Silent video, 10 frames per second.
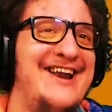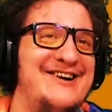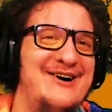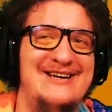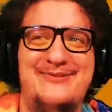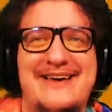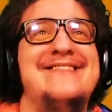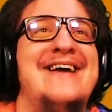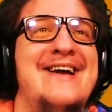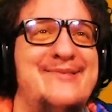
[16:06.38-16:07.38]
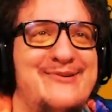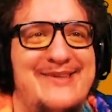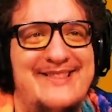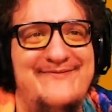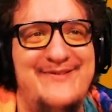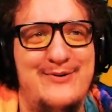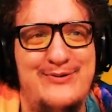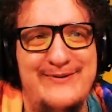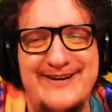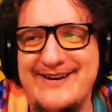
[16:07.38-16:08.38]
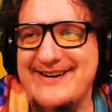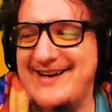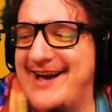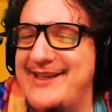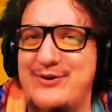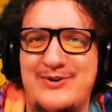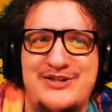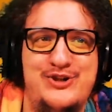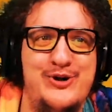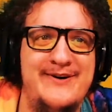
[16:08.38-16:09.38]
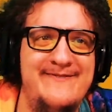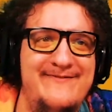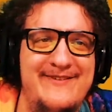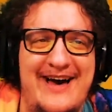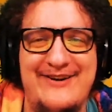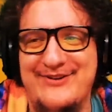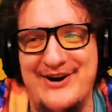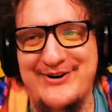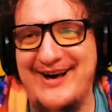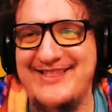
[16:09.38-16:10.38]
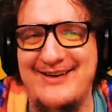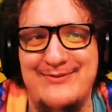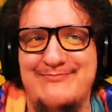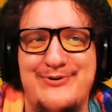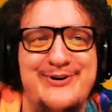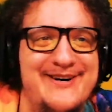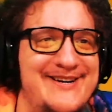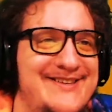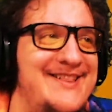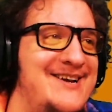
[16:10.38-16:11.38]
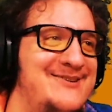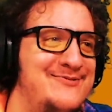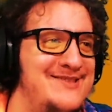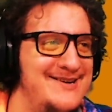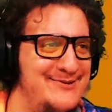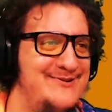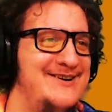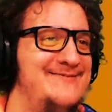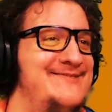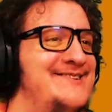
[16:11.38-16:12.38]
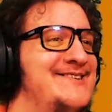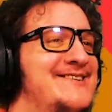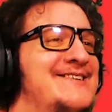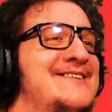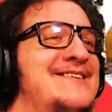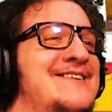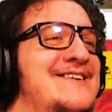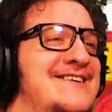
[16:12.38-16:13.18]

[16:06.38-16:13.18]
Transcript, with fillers: I don't know. I just like Lance. It was like the first thing. It had had the word should have. I don't know. I thought more intellectual things were coming. I